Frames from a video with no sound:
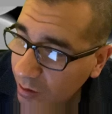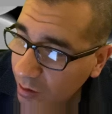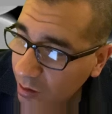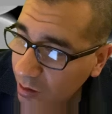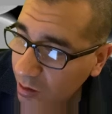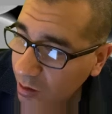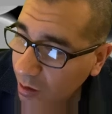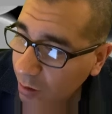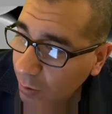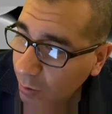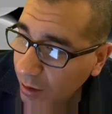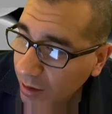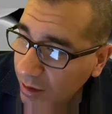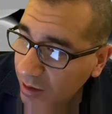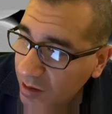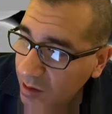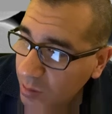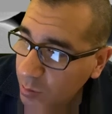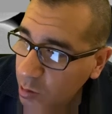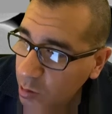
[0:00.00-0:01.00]
so we're gonna
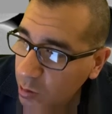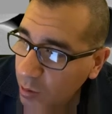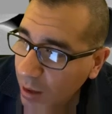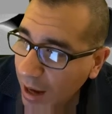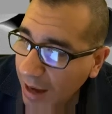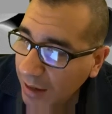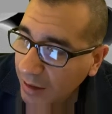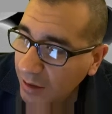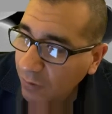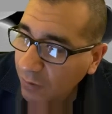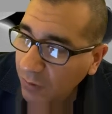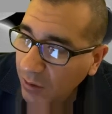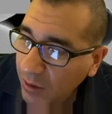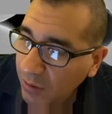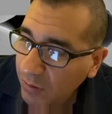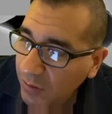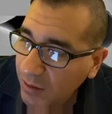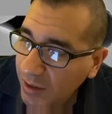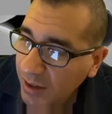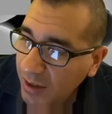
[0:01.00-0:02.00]
subtract
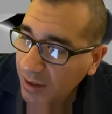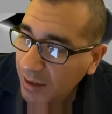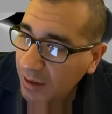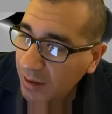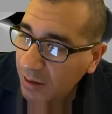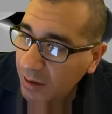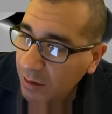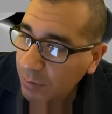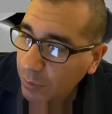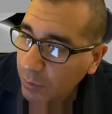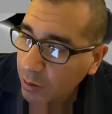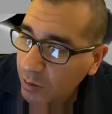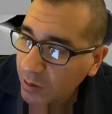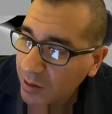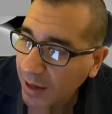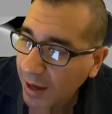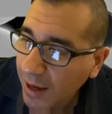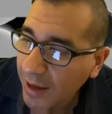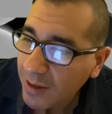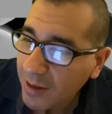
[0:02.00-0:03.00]
15 to both
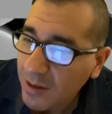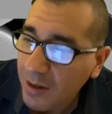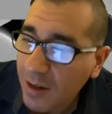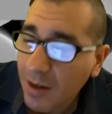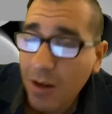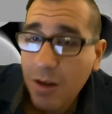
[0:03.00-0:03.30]
sides.